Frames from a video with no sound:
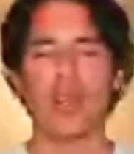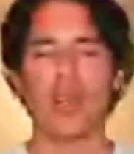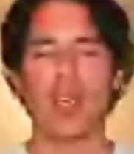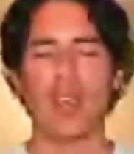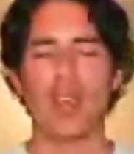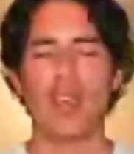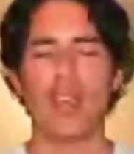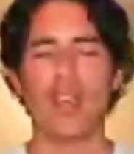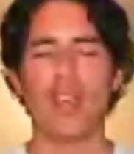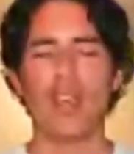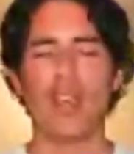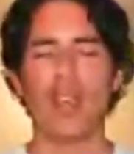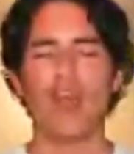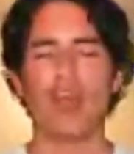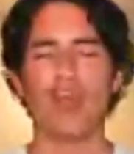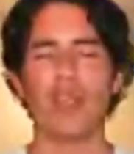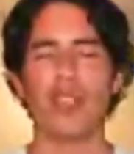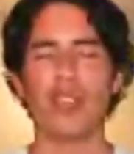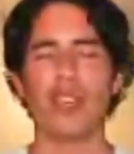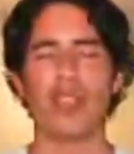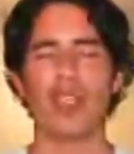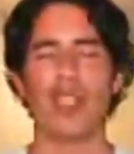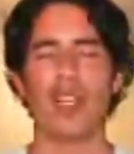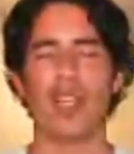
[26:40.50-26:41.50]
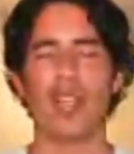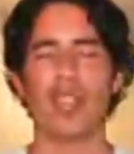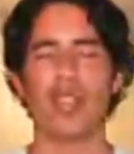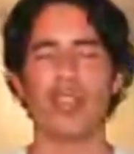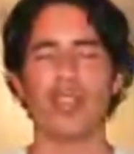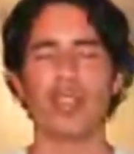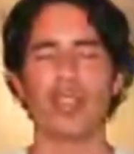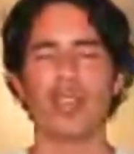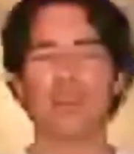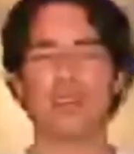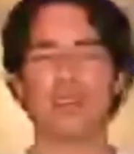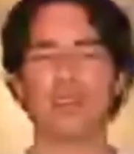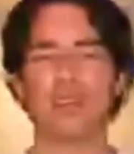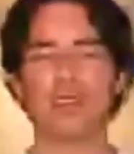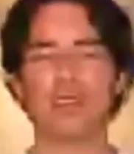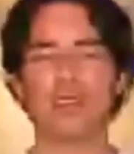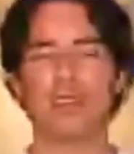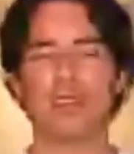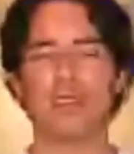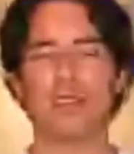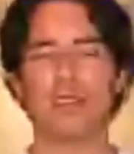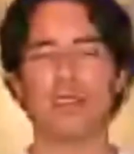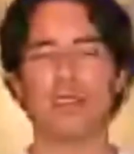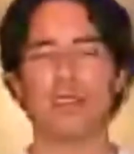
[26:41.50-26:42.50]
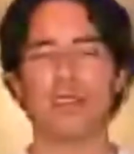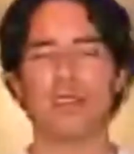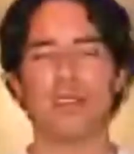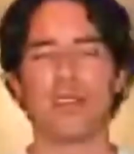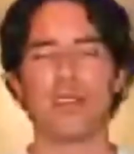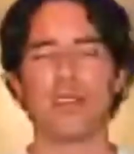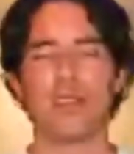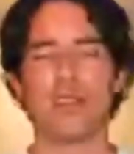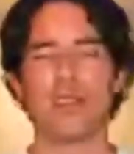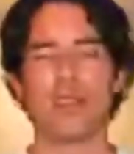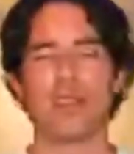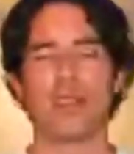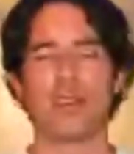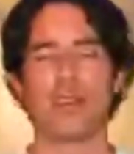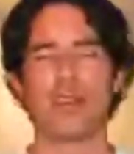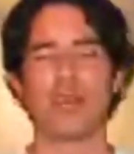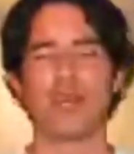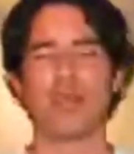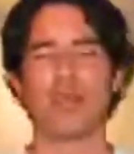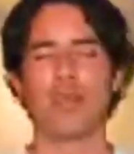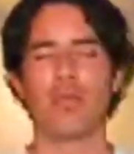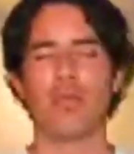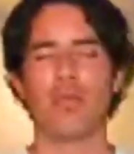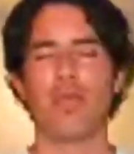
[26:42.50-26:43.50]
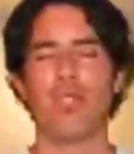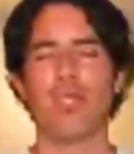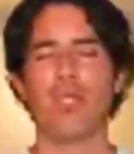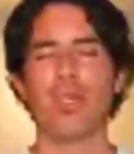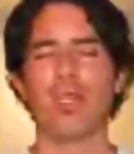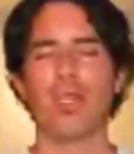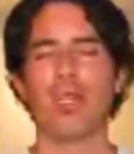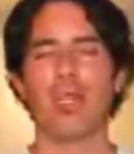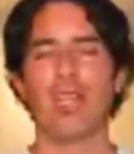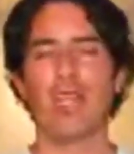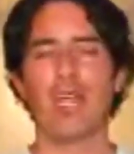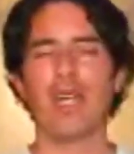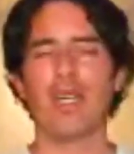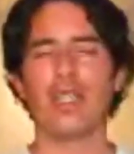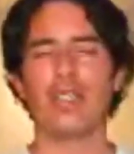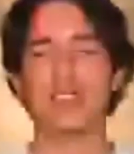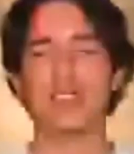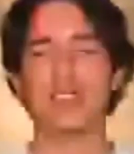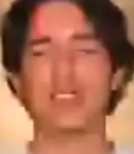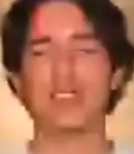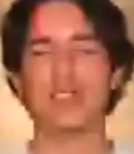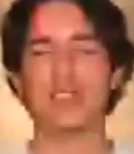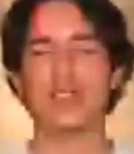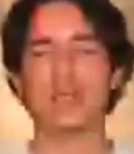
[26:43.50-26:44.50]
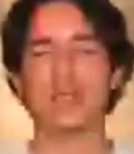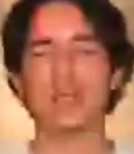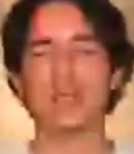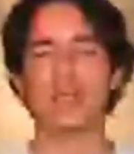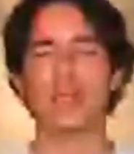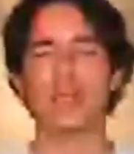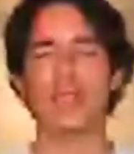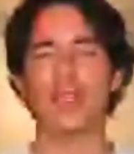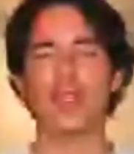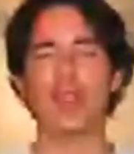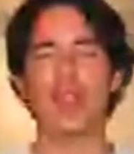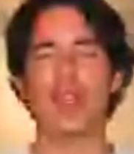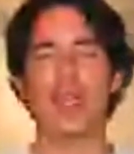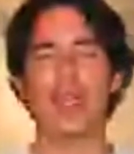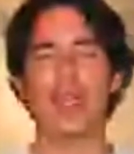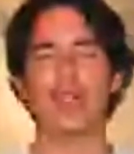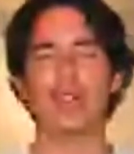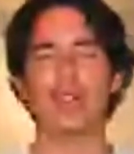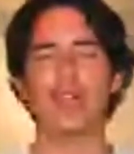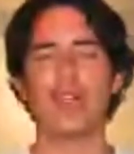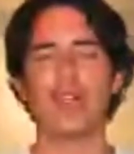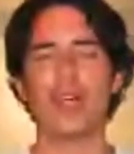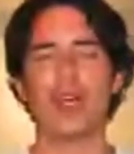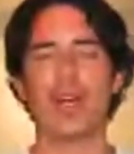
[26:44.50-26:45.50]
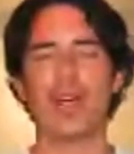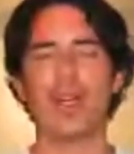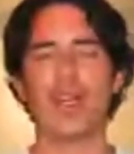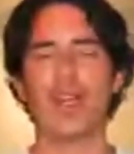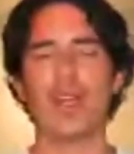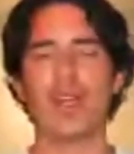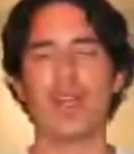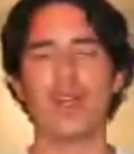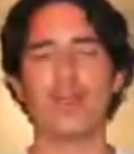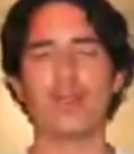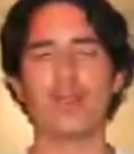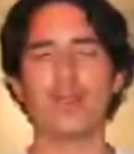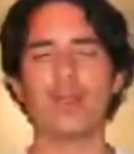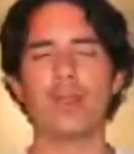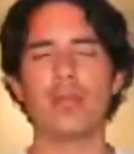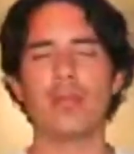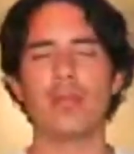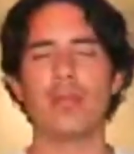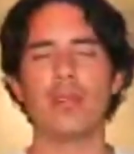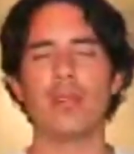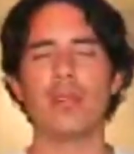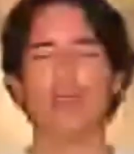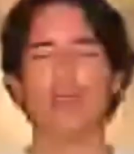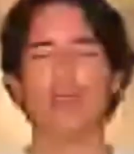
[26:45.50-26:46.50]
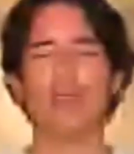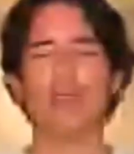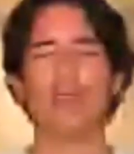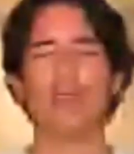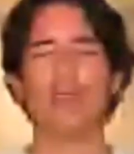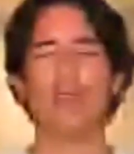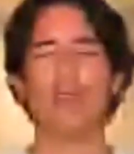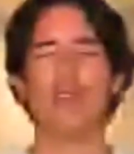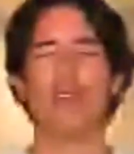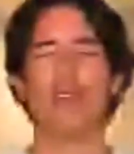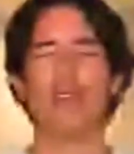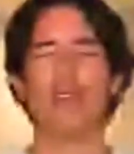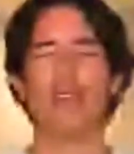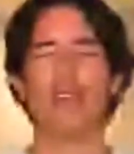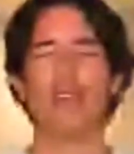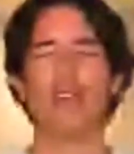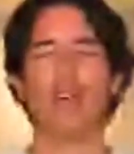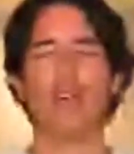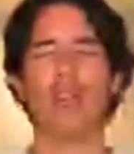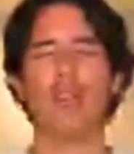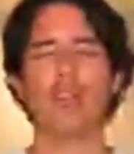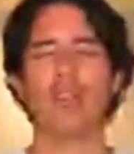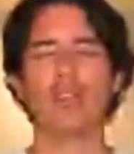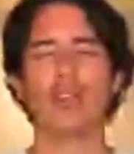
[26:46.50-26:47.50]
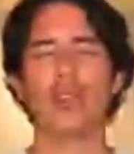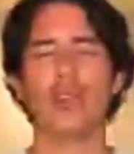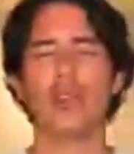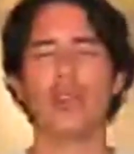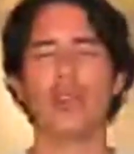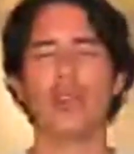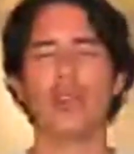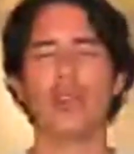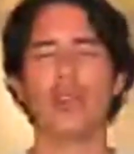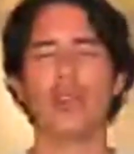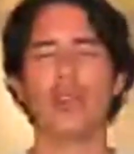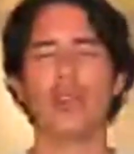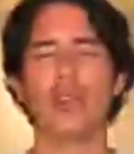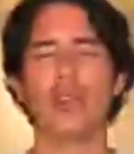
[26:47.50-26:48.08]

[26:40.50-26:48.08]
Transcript: I feel my chest being lighted by the light of the I am and the color green.